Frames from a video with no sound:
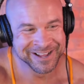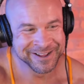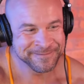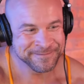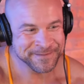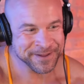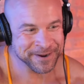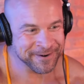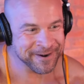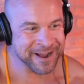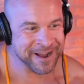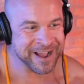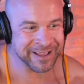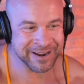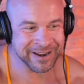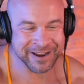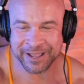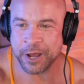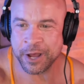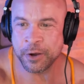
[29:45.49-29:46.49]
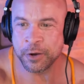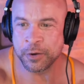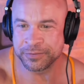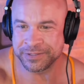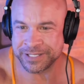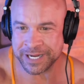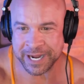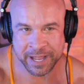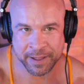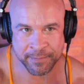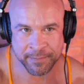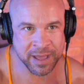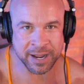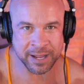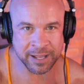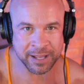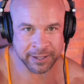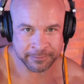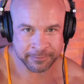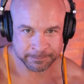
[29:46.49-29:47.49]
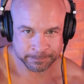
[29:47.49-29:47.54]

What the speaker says: You're not gonna go diabetic